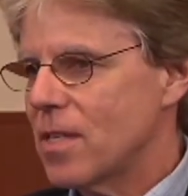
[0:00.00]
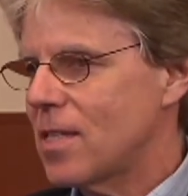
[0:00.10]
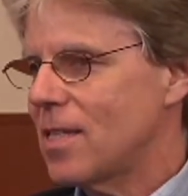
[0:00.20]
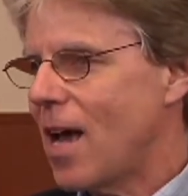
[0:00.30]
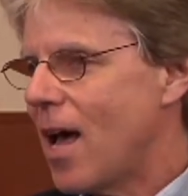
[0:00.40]

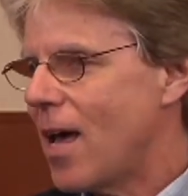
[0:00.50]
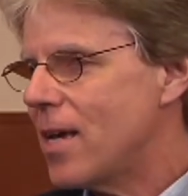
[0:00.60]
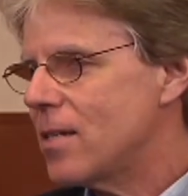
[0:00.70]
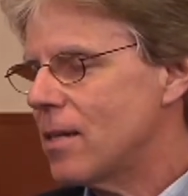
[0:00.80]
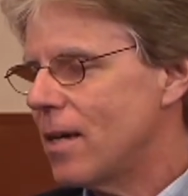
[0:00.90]

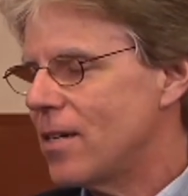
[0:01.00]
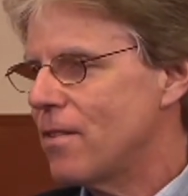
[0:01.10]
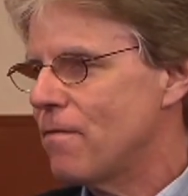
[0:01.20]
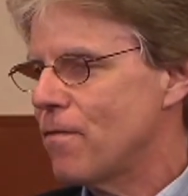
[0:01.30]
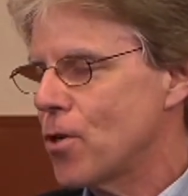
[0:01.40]
size and
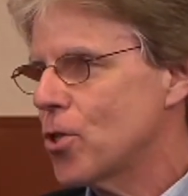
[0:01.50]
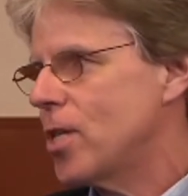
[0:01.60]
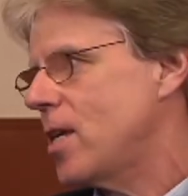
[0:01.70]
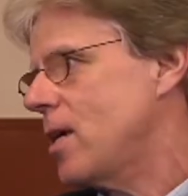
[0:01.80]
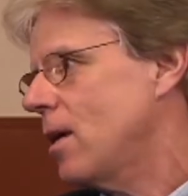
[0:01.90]

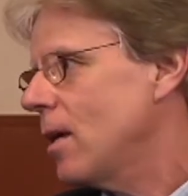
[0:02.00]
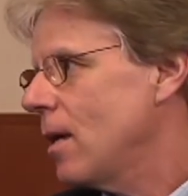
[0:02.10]
diversity